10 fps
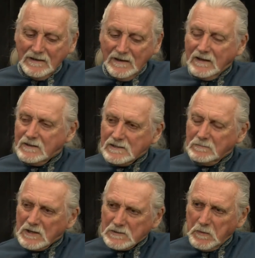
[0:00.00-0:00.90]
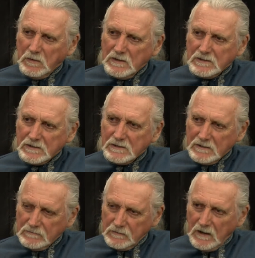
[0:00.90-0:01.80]
Are there some experiences
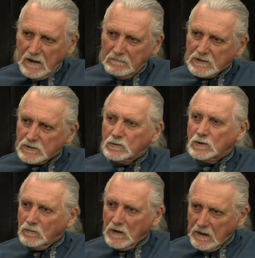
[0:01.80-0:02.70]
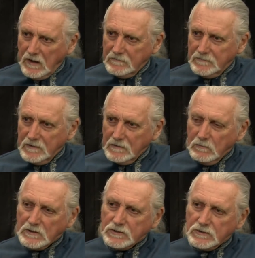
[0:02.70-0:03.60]
of love, extraordinary love,
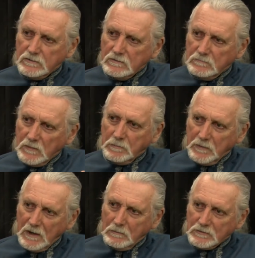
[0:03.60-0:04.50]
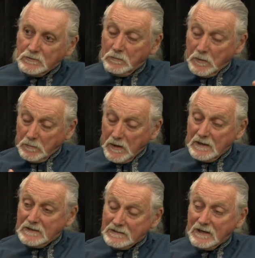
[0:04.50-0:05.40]
which you might be able to
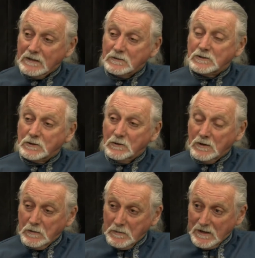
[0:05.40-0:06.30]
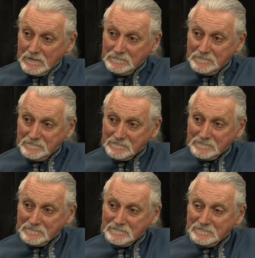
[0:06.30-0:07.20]
prepared to tell the story about?
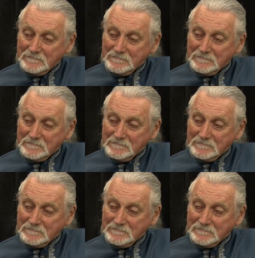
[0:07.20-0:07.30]
Yeah.